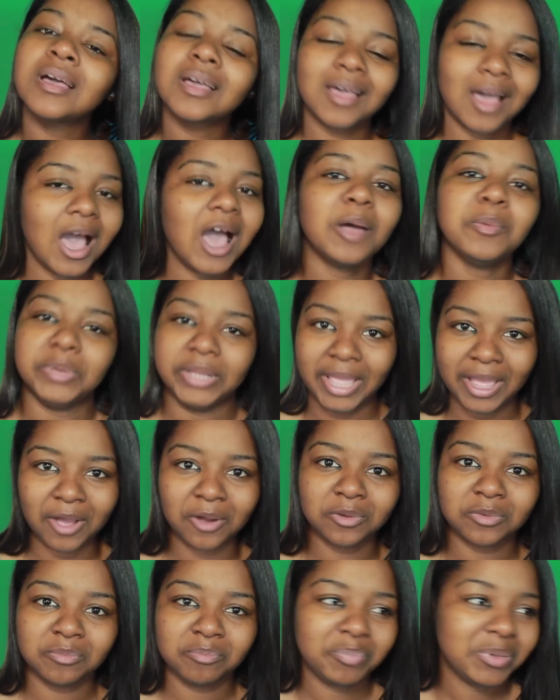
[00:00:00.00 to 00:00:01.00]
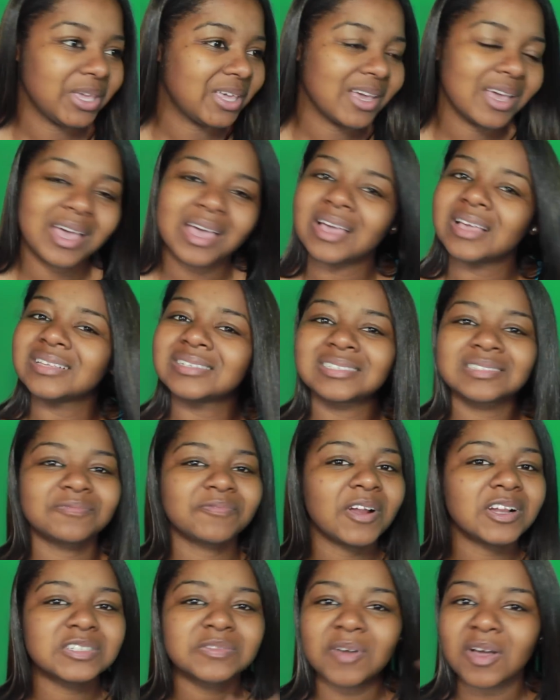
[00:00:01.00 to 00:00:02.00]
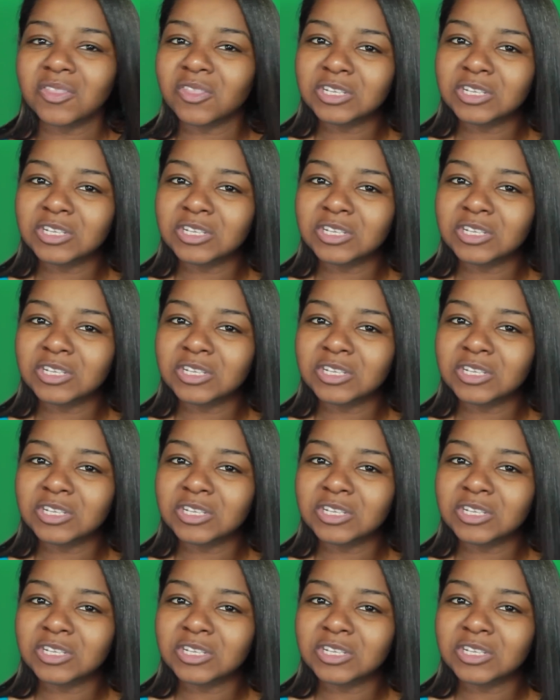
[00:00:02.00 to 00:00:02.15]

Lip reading: Calm down, because first of all,